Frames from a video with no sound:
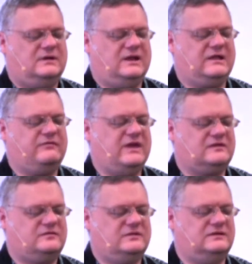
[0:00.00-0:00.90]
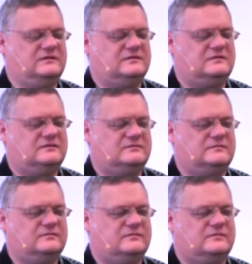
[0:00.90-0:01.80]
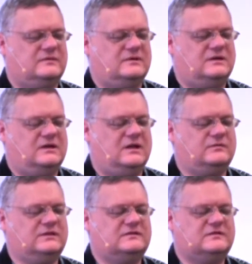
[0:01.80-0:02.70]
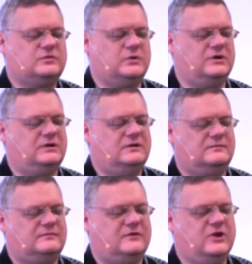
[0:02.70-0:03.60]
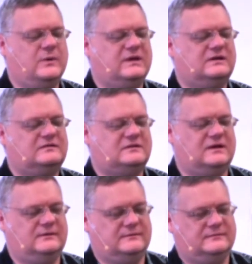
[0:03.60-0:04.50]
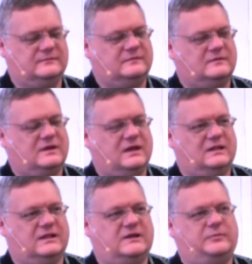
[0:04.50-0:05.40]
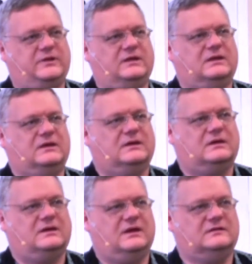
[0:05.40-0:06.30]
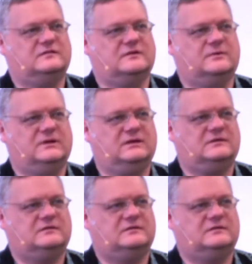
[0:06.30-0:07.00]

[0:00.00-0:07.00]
And I give thanks for this. I release this word knowing it is done. I let it be, and so it is.